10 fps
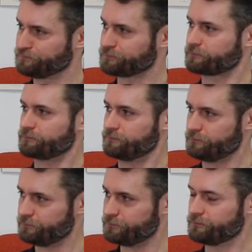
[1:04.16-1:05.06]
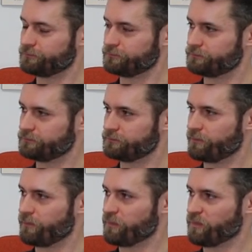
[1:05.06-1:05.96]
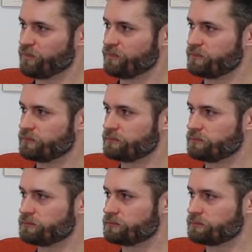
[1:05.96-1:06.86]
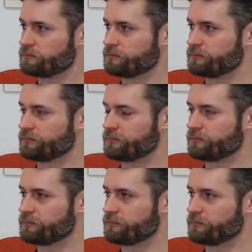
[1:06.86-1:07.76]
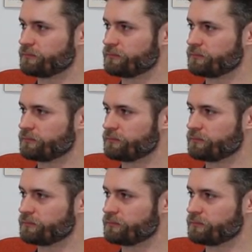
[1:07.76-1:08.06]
(not speaking)